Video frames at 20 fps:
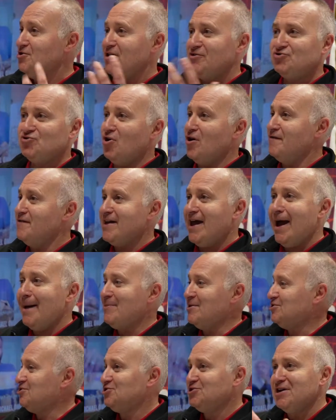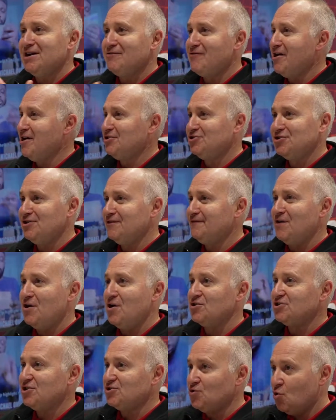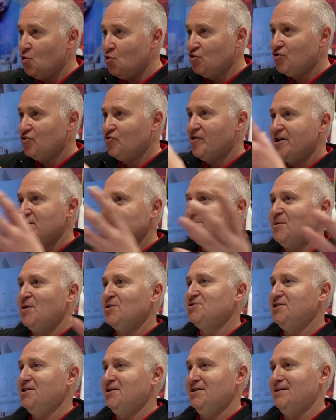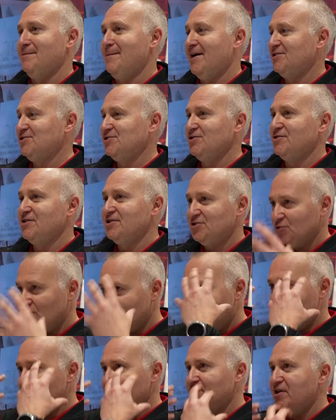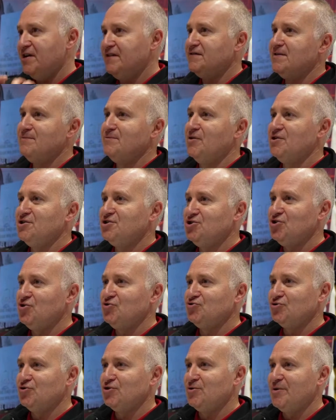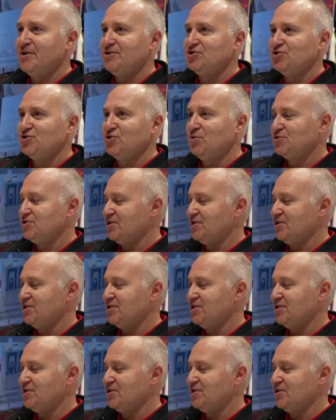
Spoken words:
Driving habits, accelerating too fast, this all creates particulate matter that's all getting breathed in by the children on the way to school.